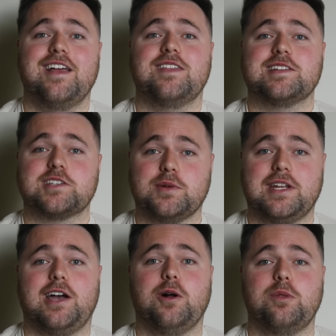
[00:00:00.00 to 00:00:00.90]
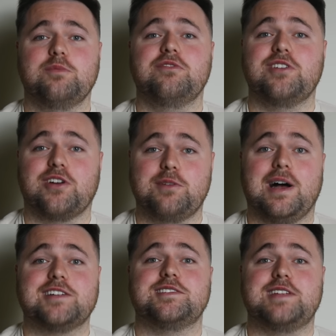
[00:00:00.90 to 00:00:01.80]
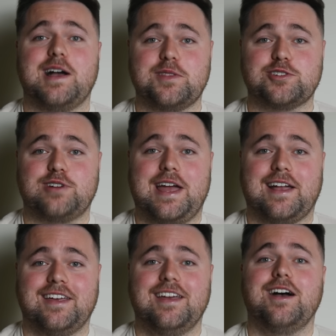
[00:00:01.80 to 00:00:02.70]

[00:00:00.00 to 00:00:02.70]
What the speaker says: that's going to help them very much down the track.